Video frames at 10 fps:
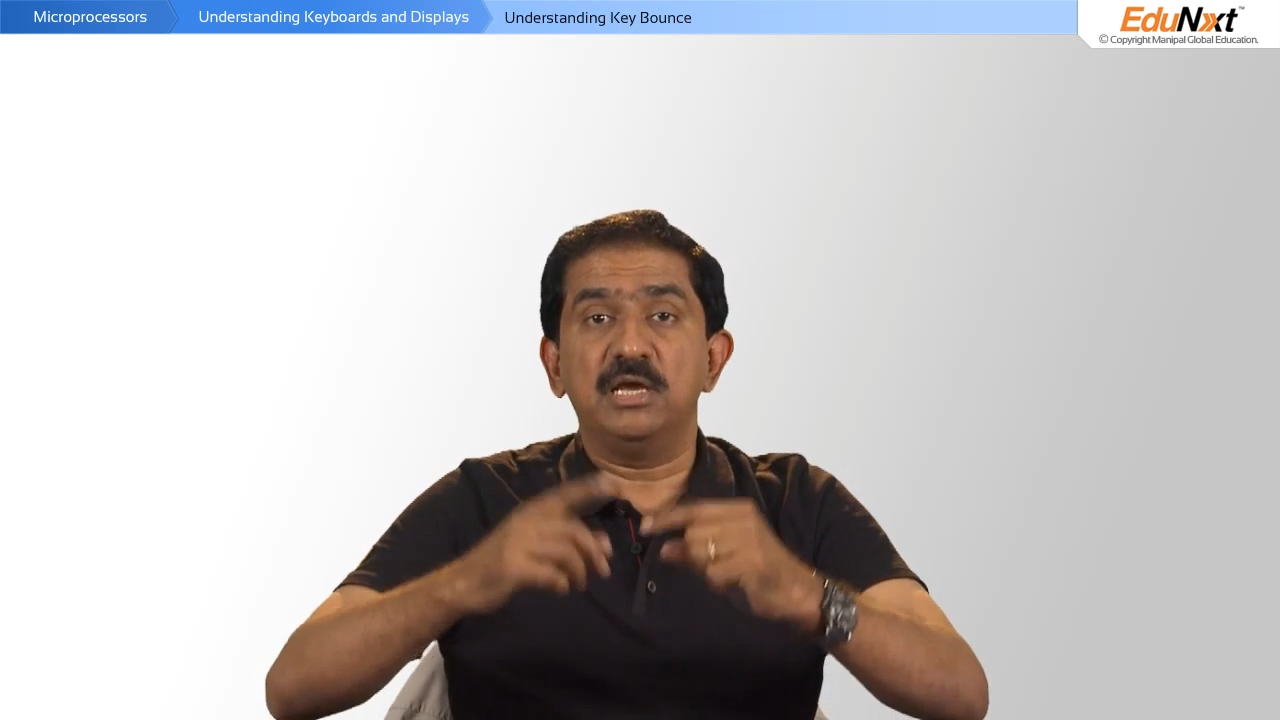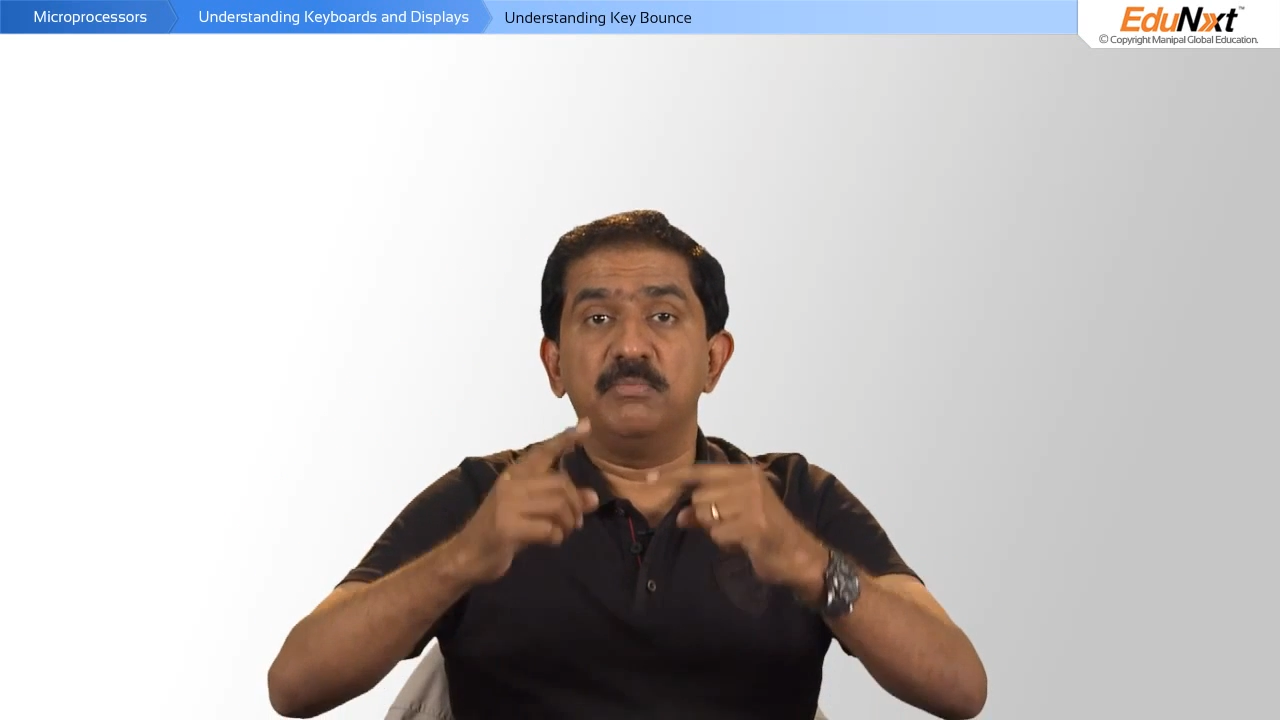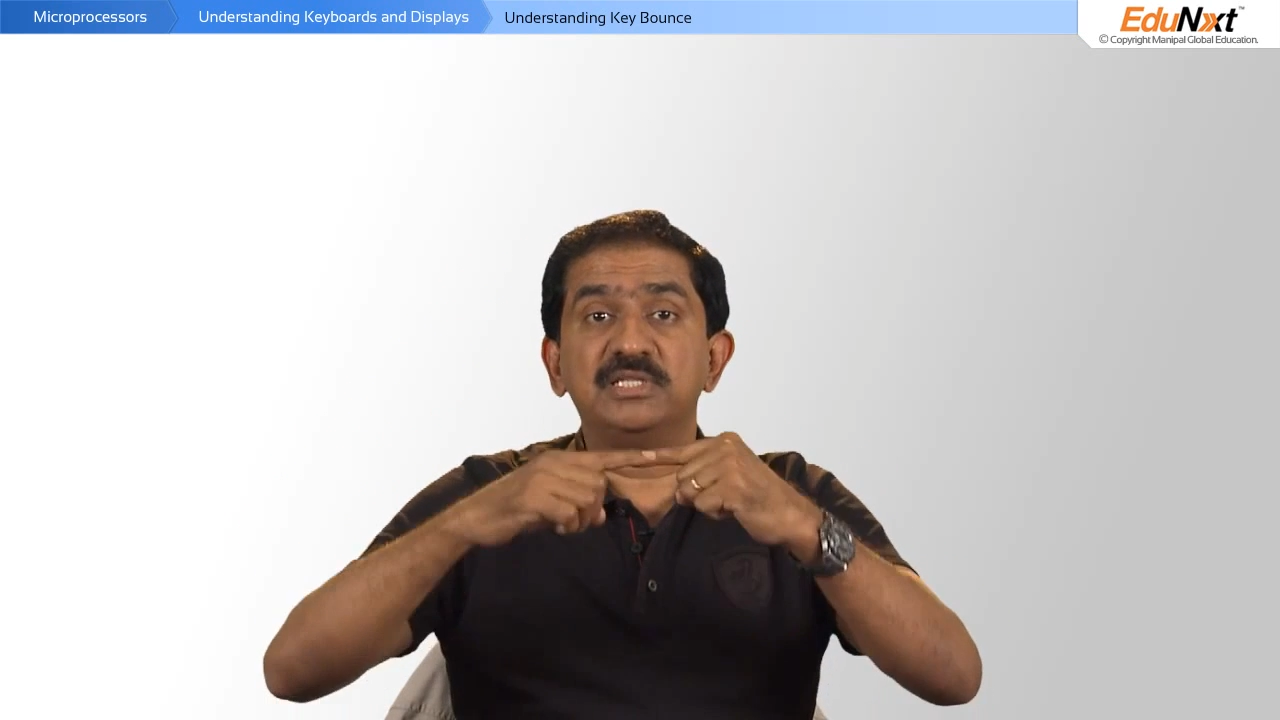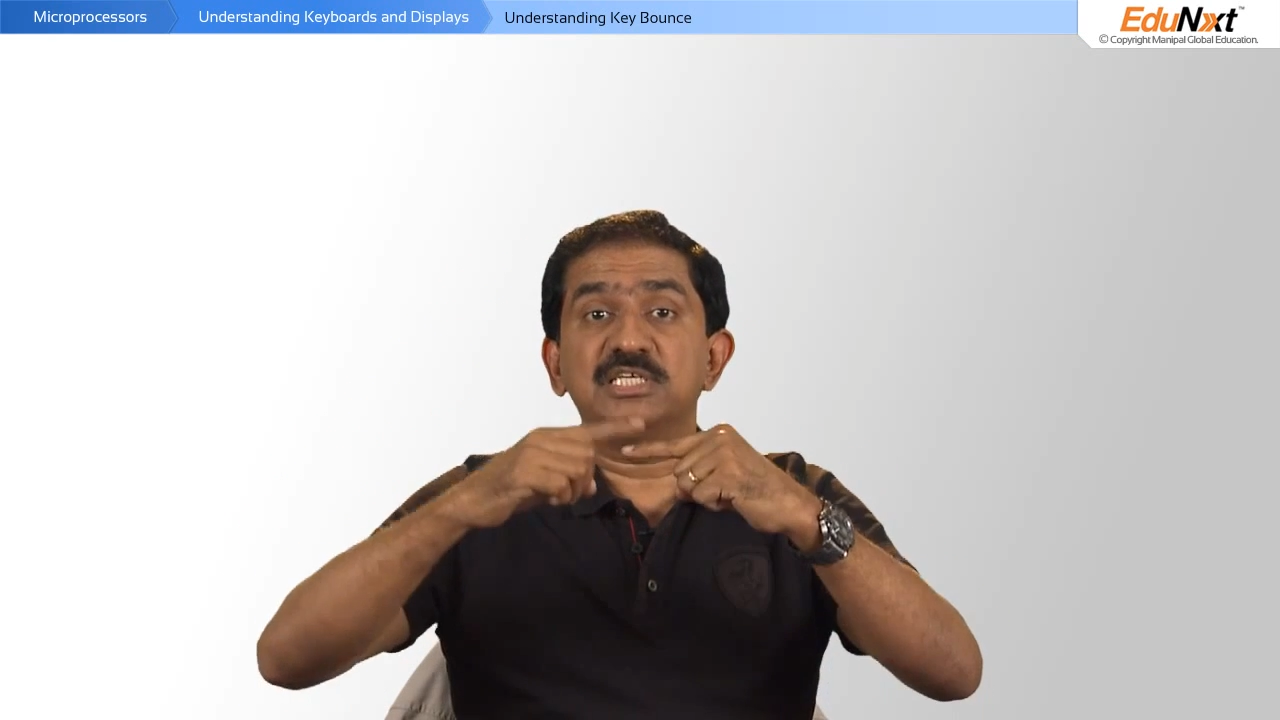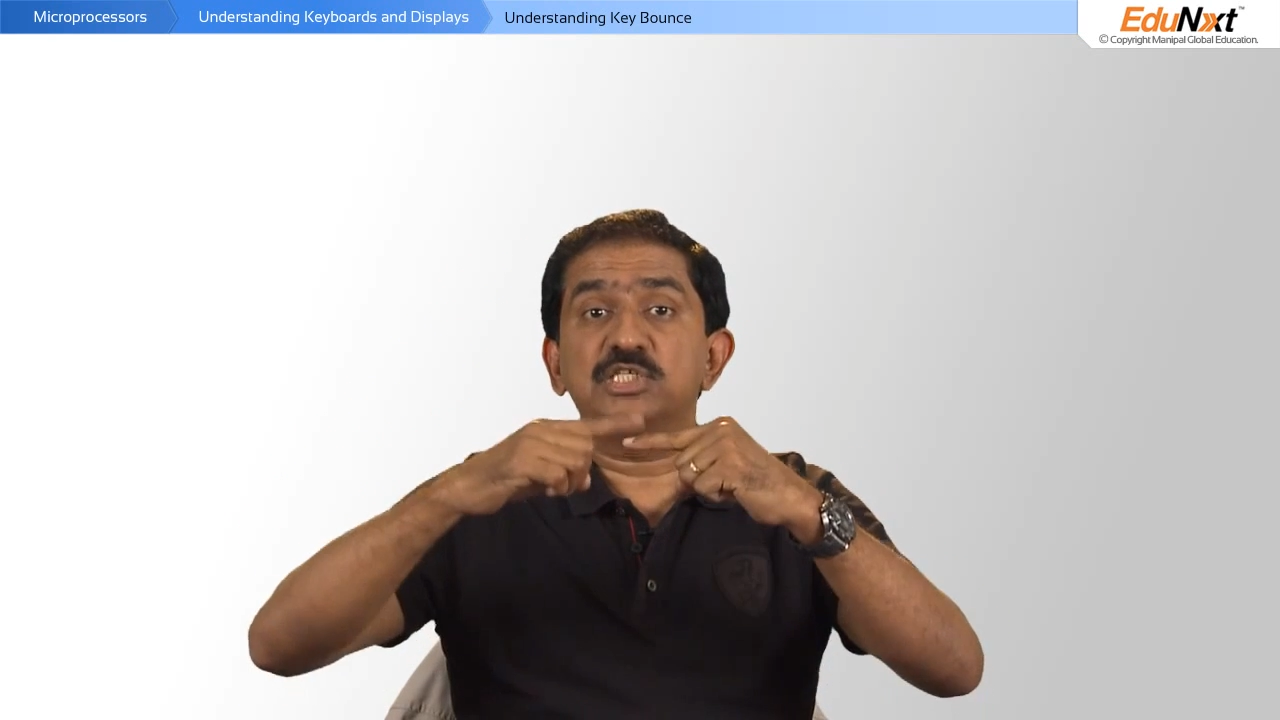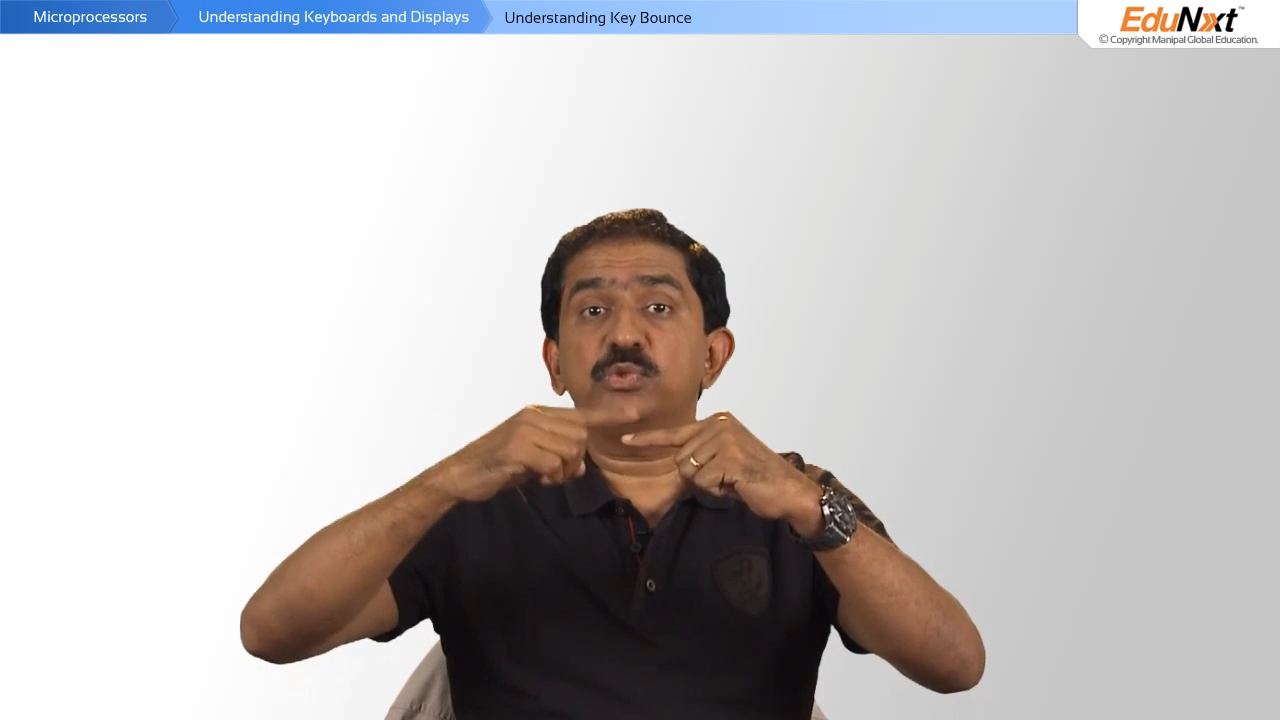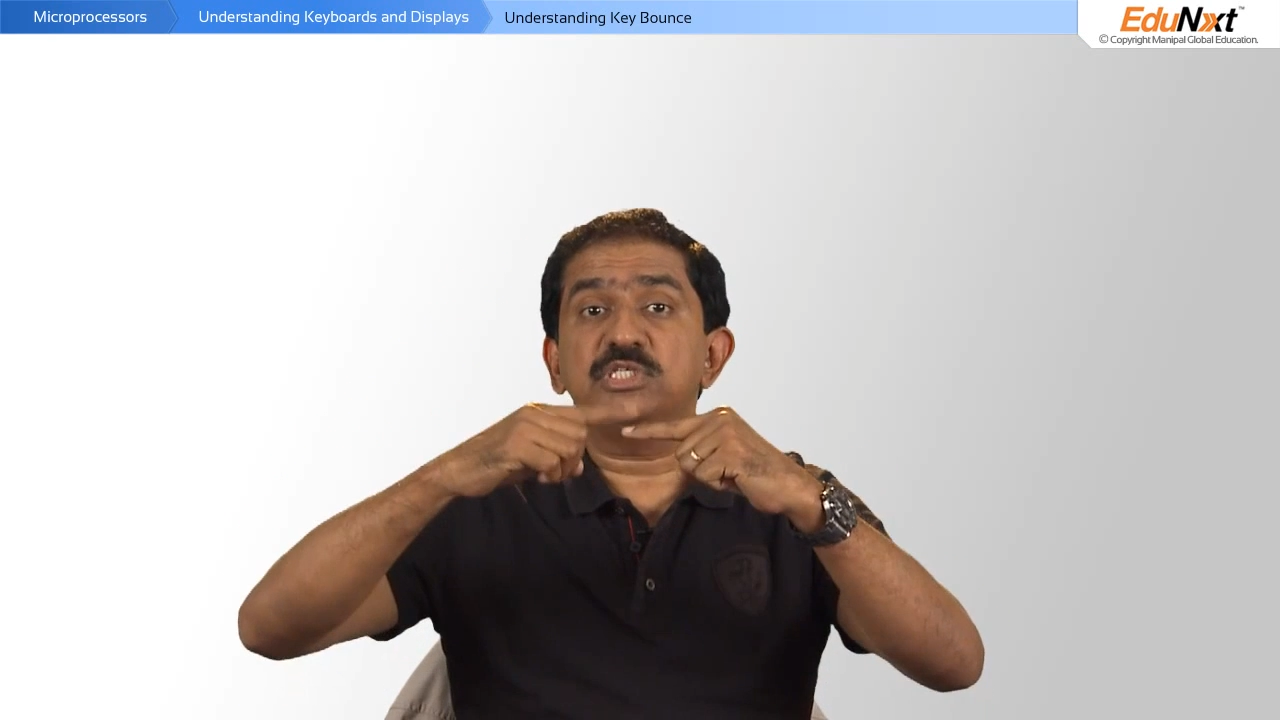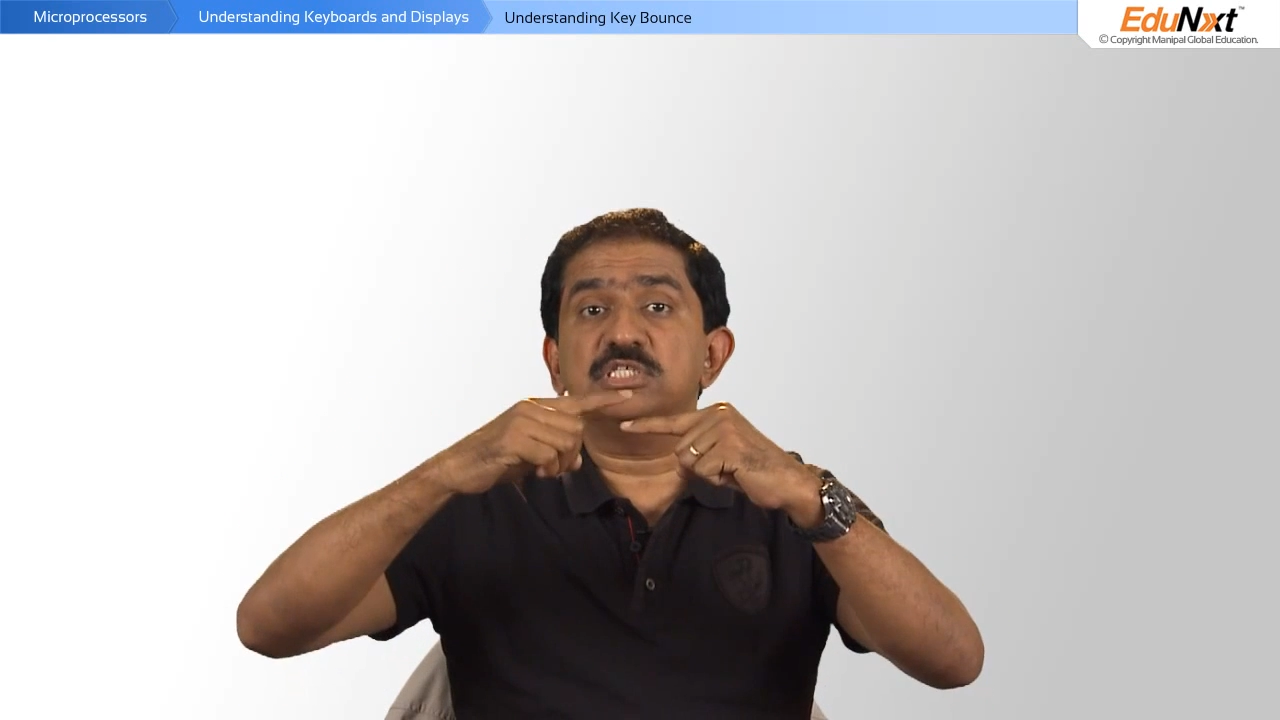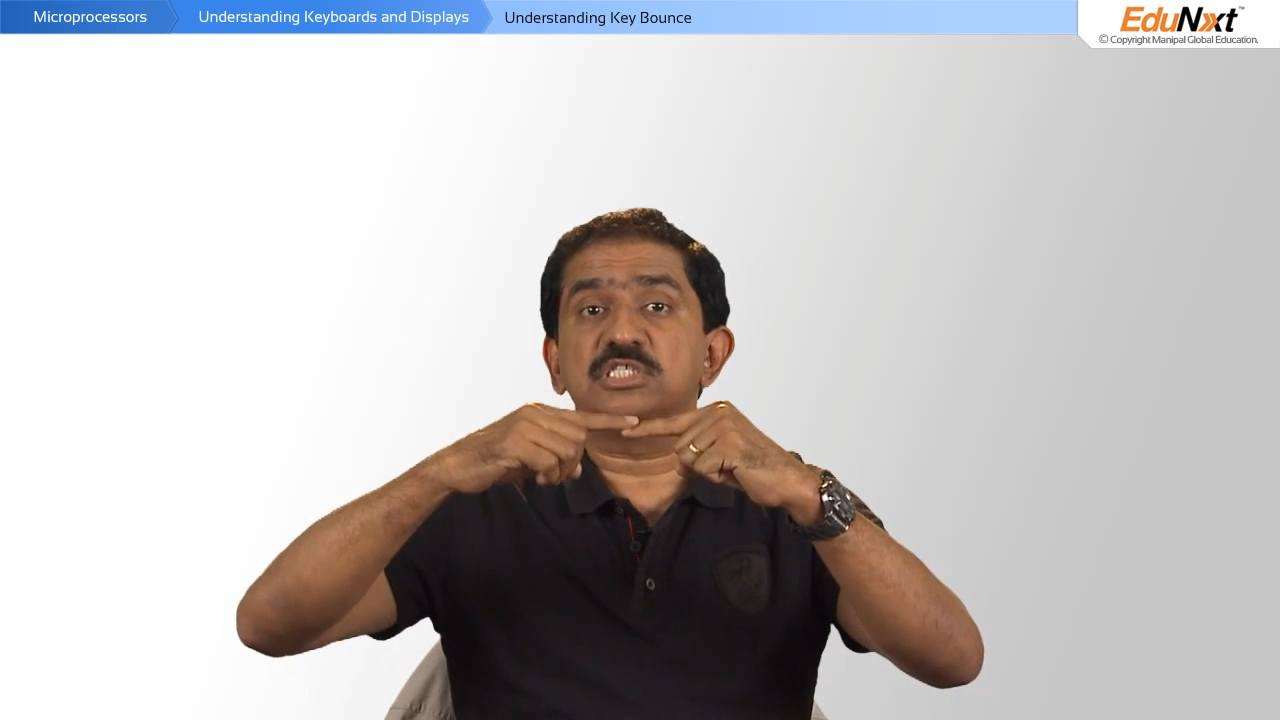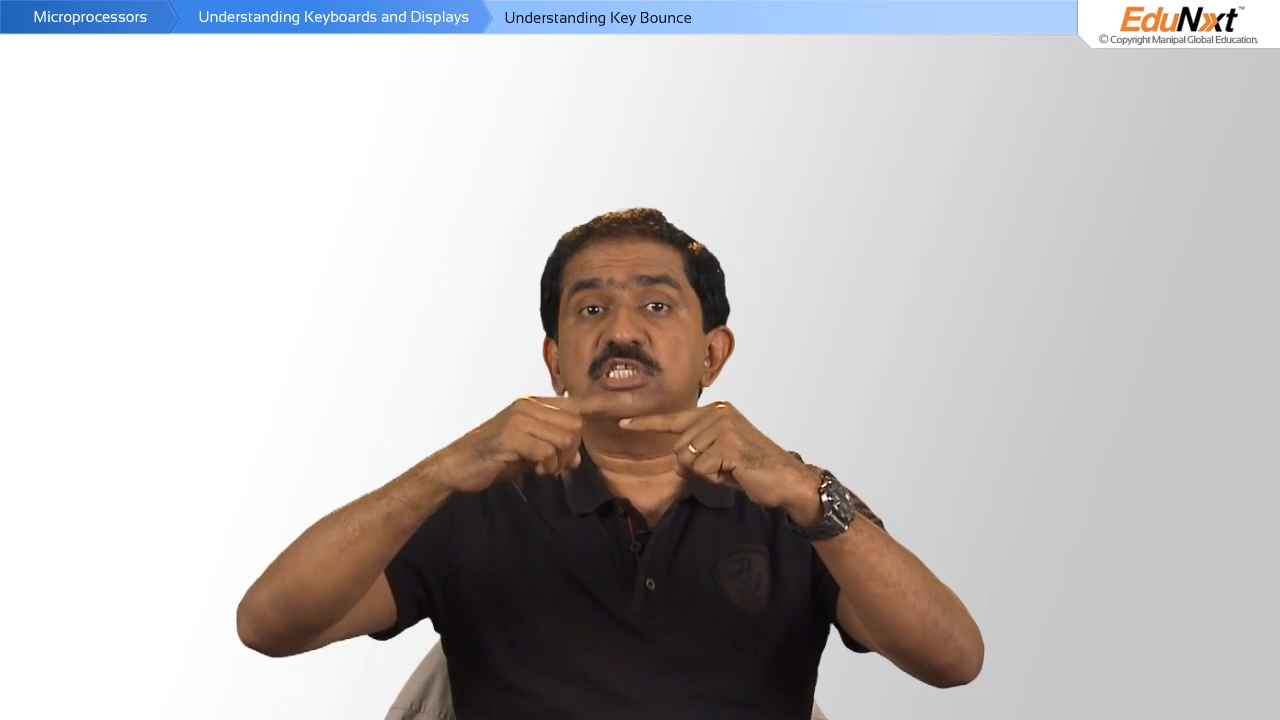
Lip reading: but the switch is